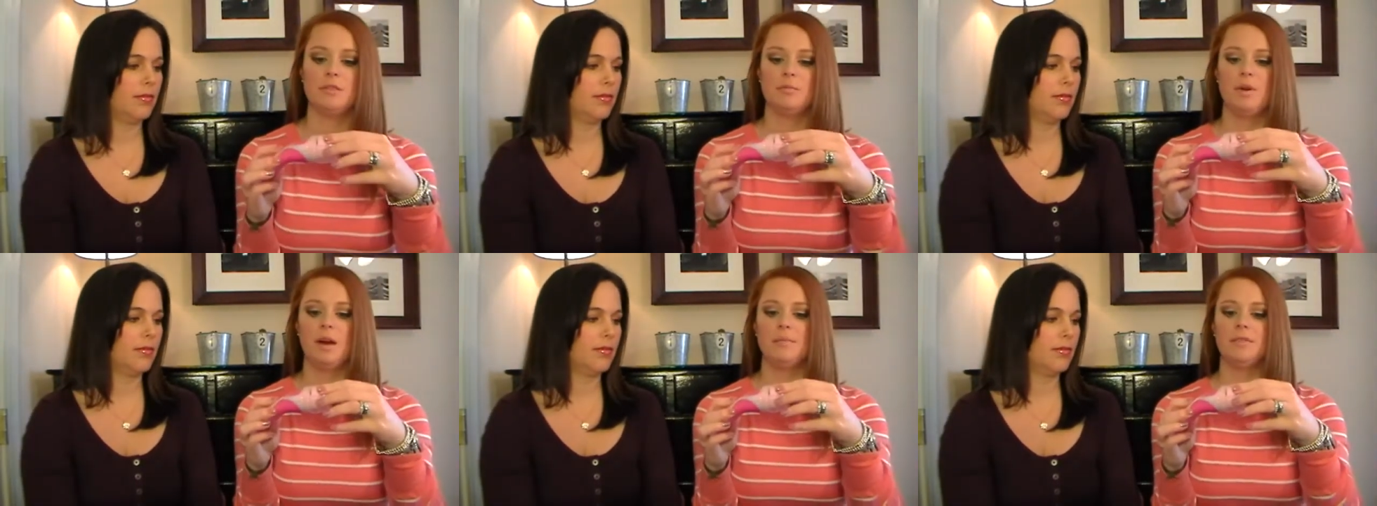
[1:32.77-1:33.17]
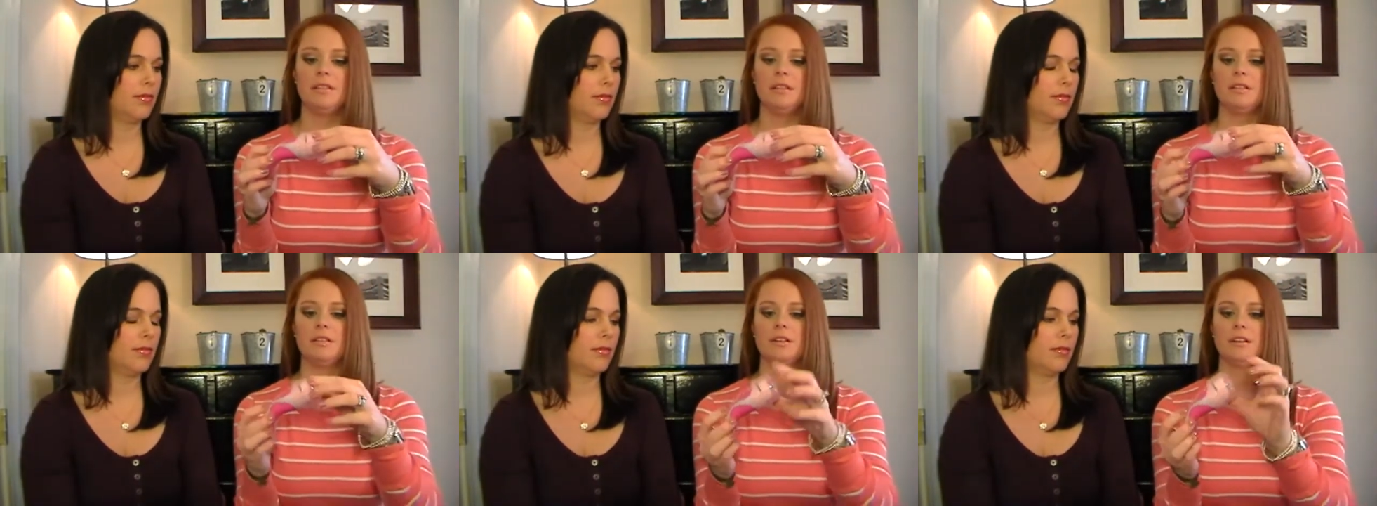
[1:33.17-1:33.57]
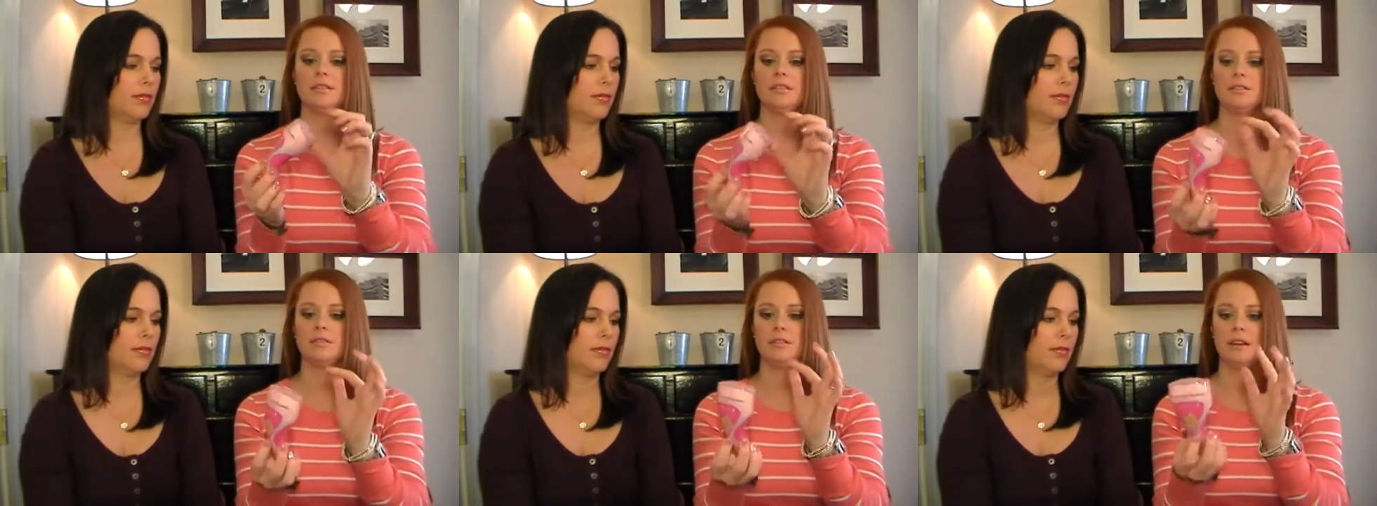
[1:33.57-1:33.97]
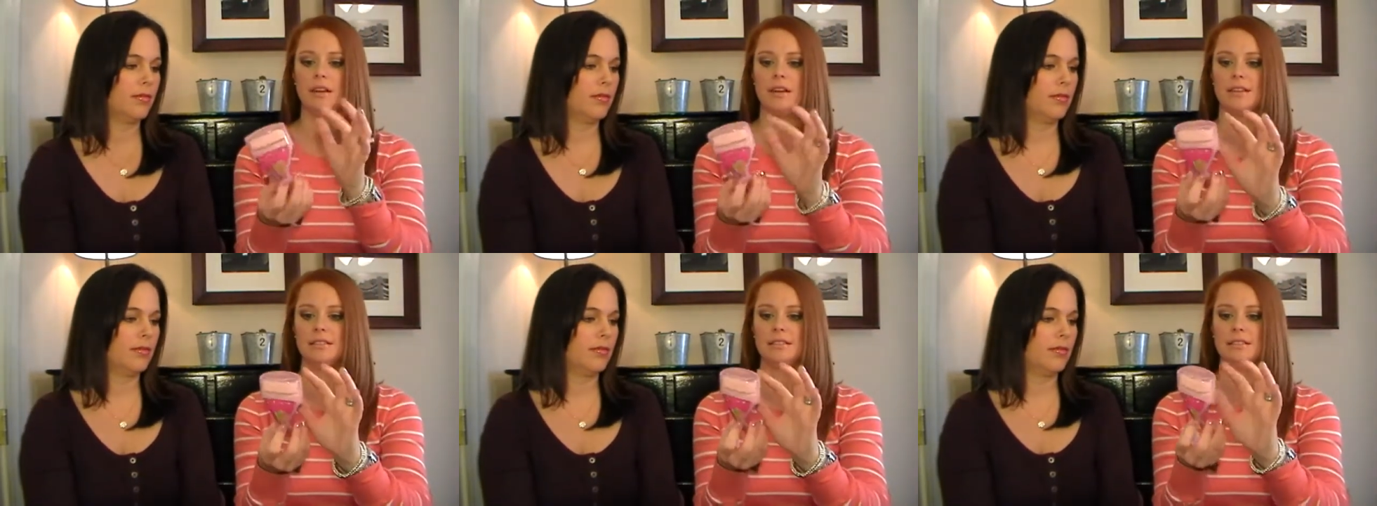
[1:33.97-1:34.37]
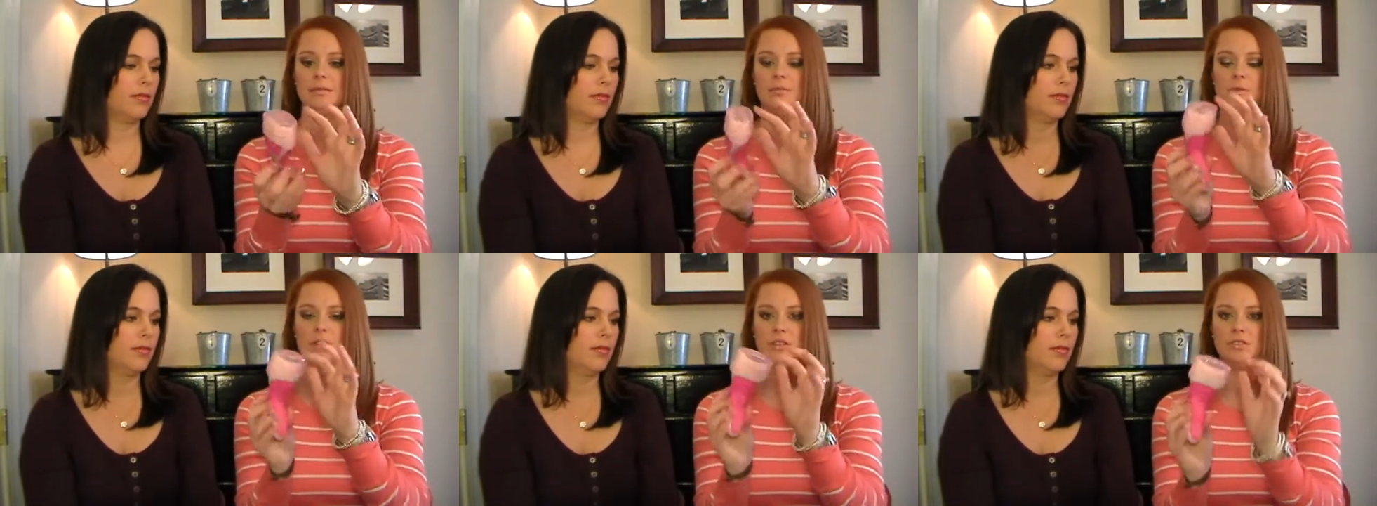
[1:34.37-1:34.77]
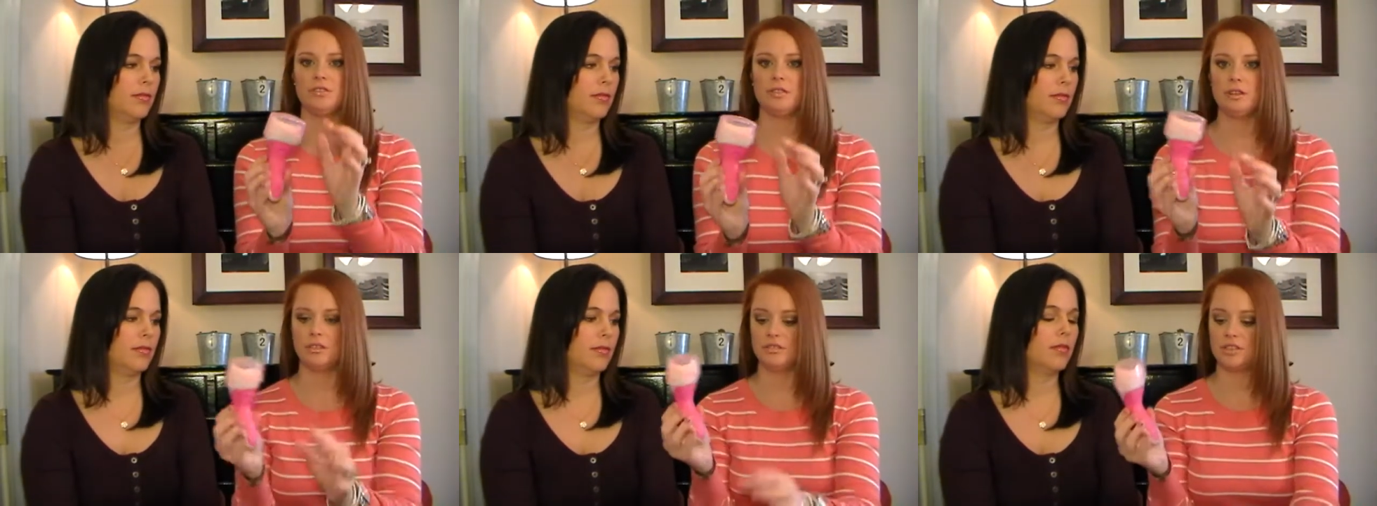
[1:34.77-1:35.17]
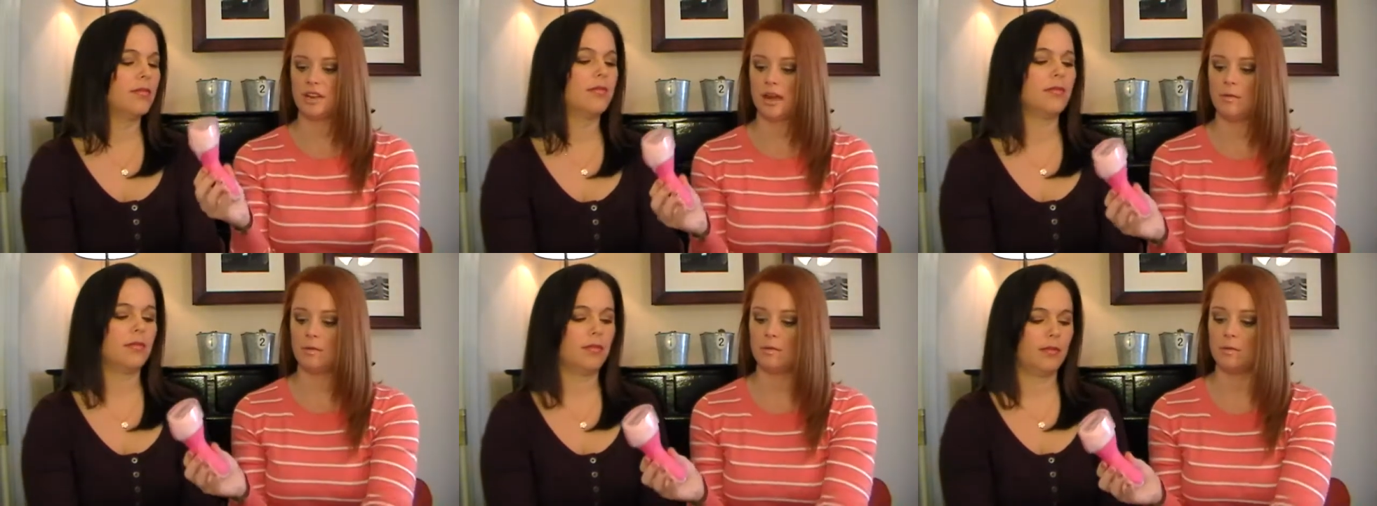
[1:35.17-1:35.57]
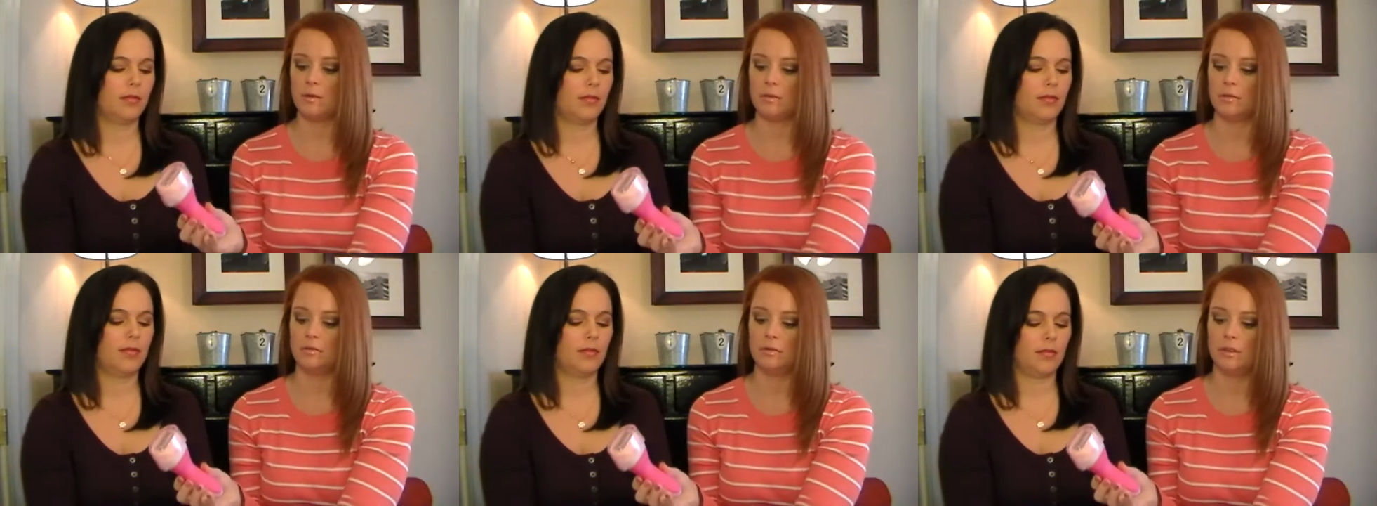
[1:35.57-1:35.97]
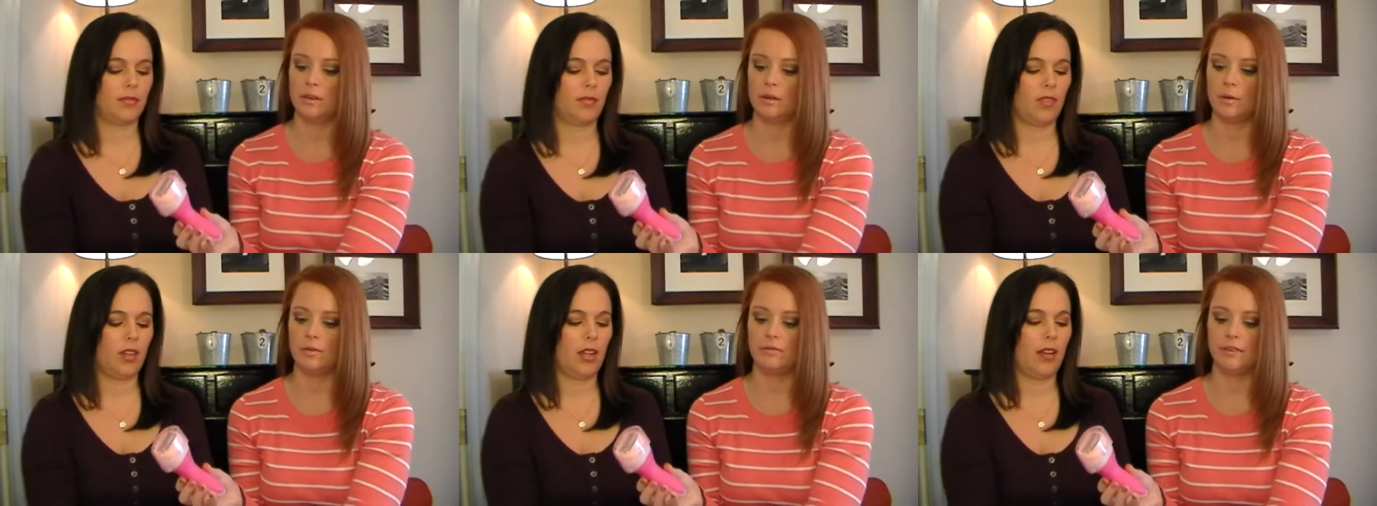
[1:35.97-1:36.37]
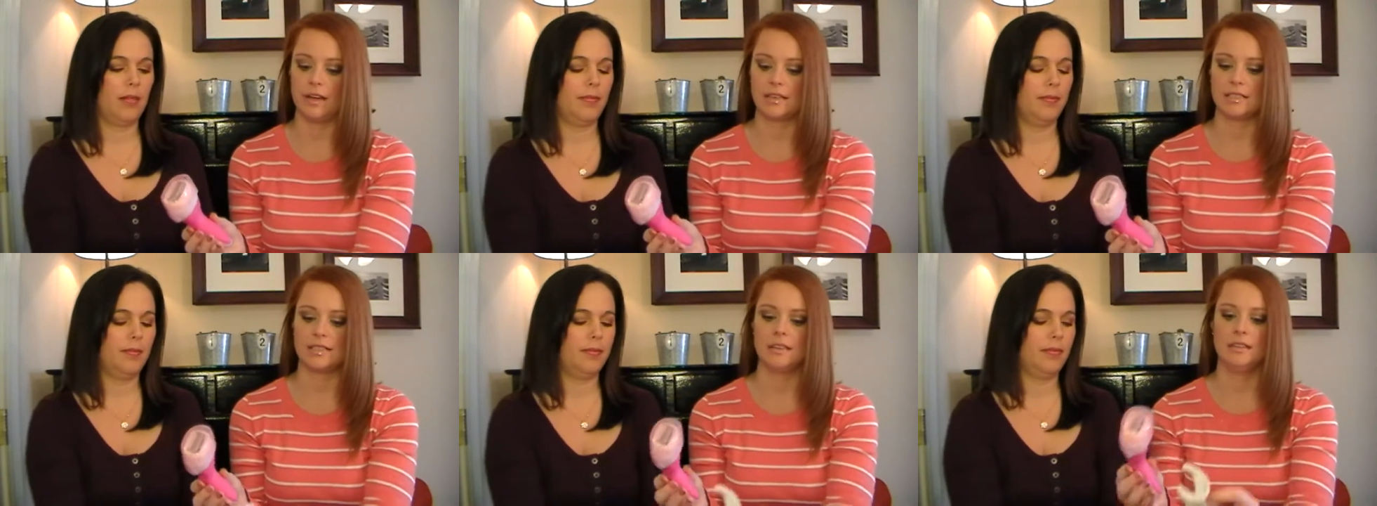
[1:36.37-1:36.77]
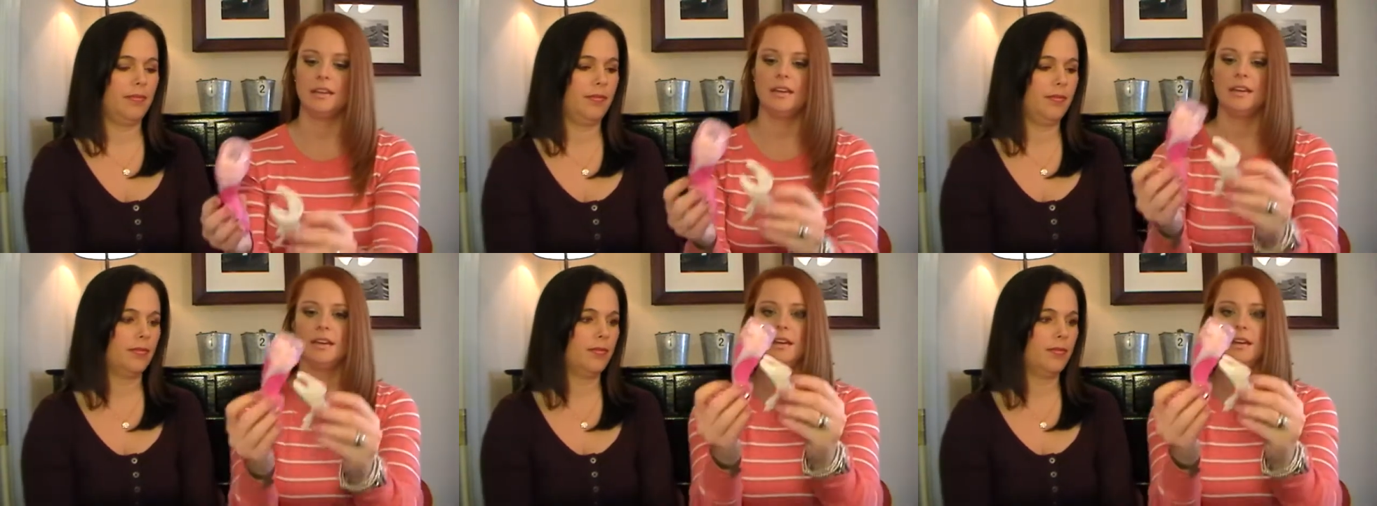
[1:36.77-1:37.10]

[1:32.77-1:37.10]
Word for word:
Speaker 1: you can pop the lid on it so that I guess the moisture in your shower won't, you know, affect yeah. it.